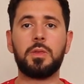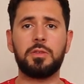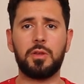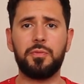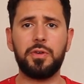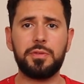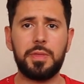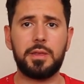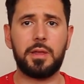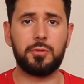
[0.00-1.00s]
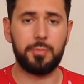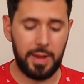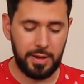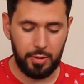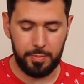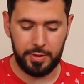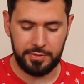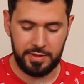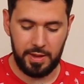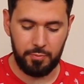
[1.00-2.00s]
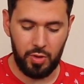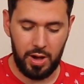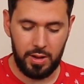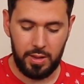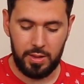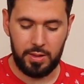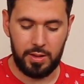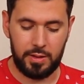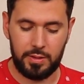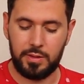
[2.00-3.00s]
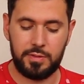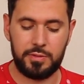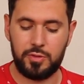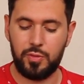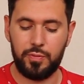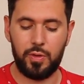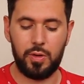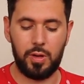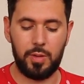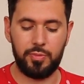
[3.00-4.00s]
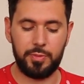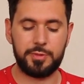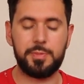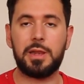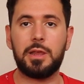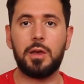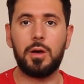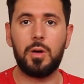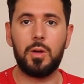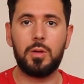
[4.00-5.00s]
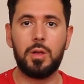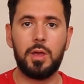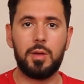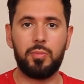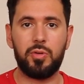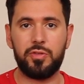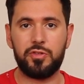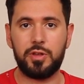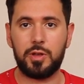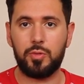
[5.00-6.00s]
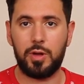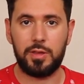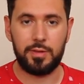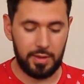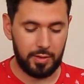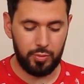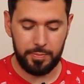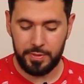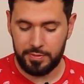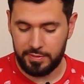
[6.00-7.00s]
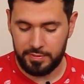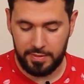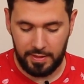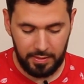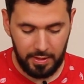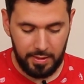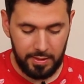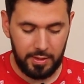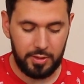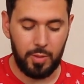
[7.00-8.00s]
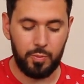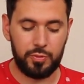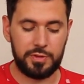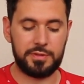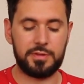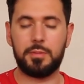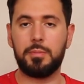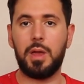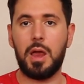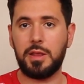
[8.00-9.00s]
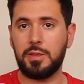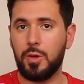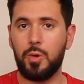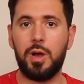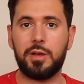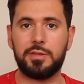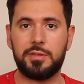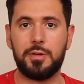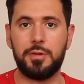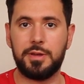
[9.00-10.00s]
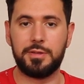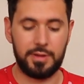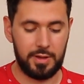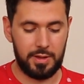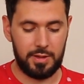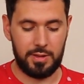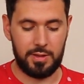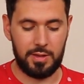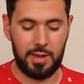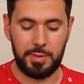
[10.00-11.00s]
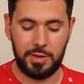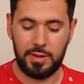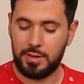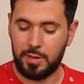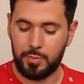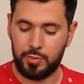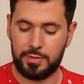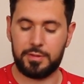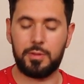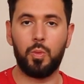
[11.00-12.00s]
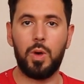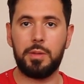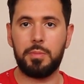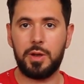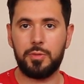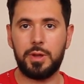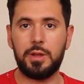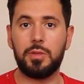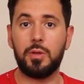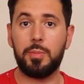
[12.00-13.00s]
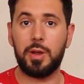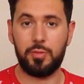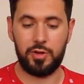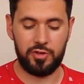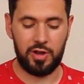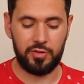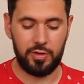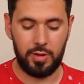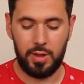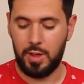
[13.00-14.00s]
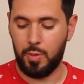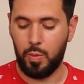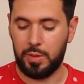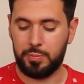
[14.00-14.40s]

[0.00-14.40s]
So the first thing that you may know about this camera, and it's true for approximately all professional grade equipment, is that it comes with barely no accessories. It comes with one battery, no battery charger, one